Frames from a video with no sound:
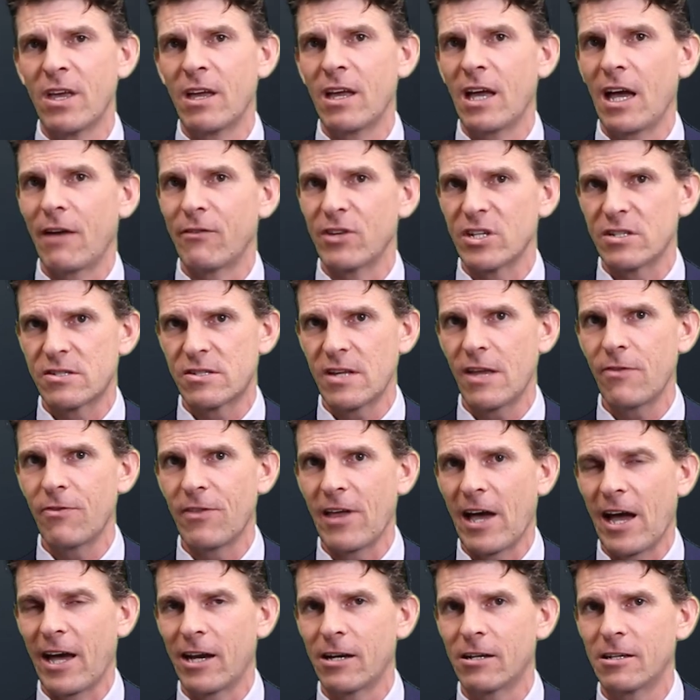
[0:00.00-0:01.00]
Having said
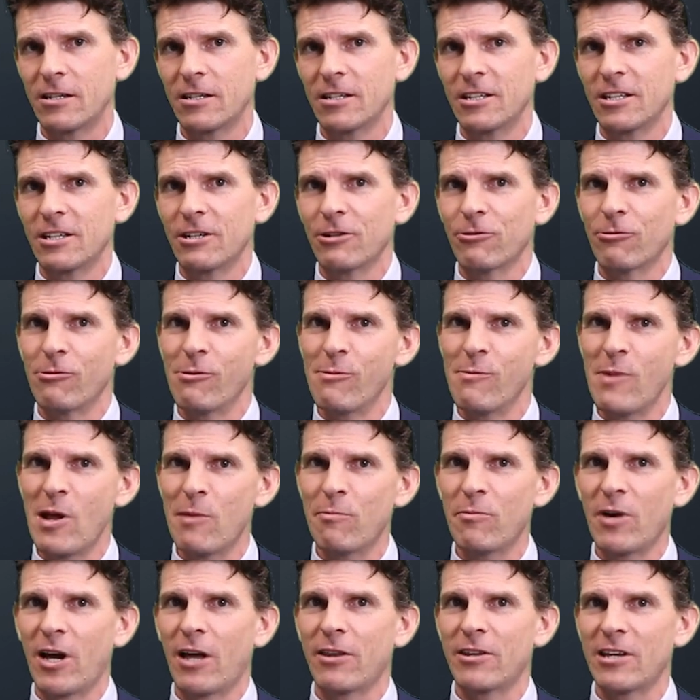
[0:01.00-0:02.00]
that,
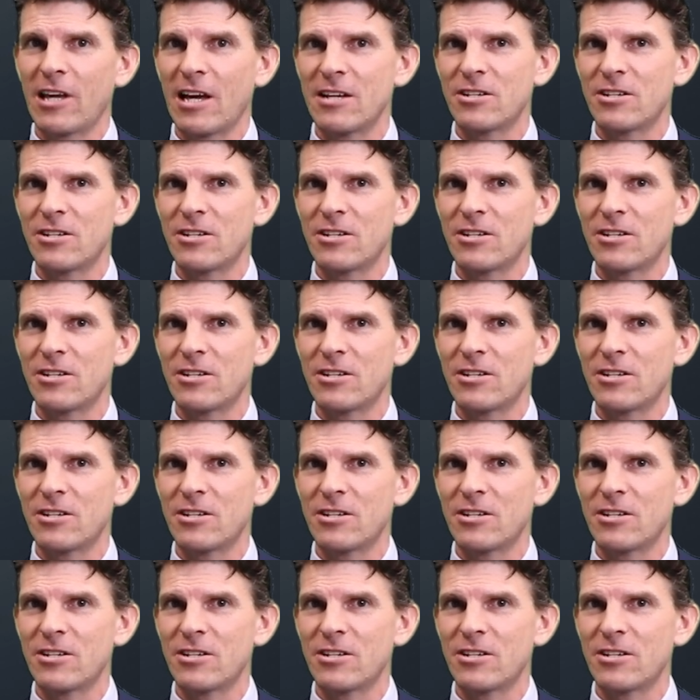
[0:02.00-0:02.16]
remember the